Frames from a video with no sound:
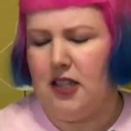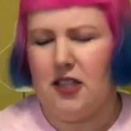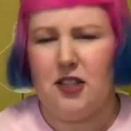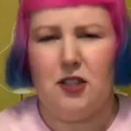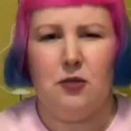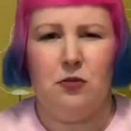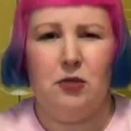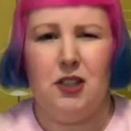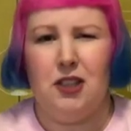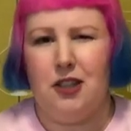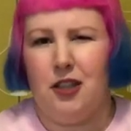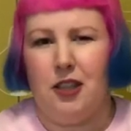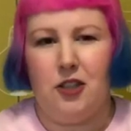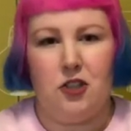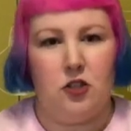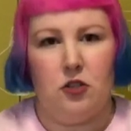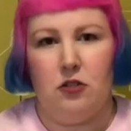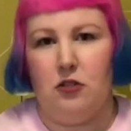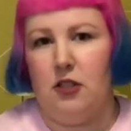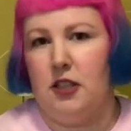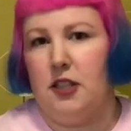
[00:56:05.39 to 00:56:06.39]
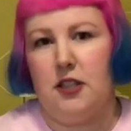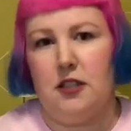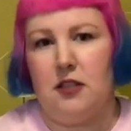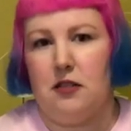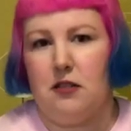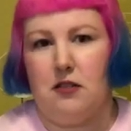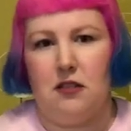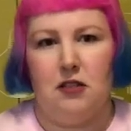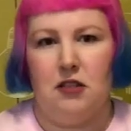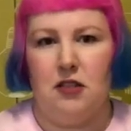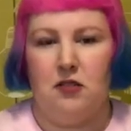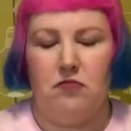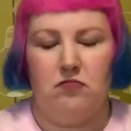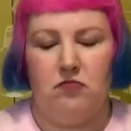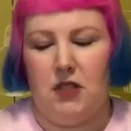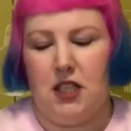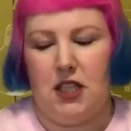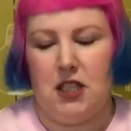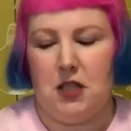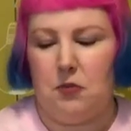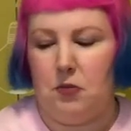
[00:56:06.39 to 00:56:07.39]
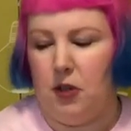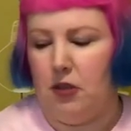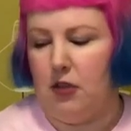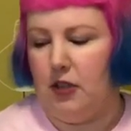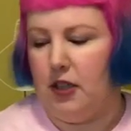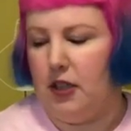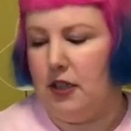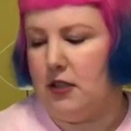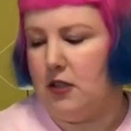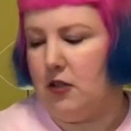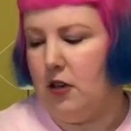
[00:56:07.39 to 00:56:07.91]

just a really luxurious experience.